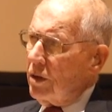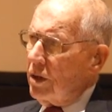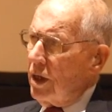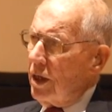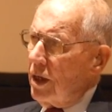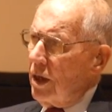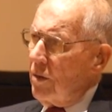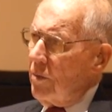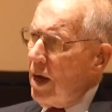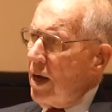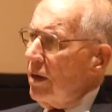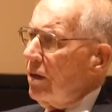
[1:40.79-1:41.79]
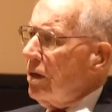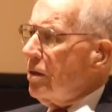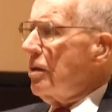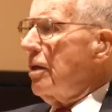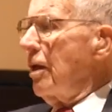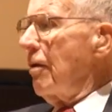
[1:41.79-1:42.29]
thinking about
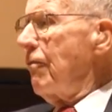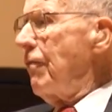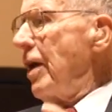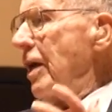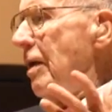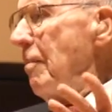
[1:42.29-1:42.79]
just in effect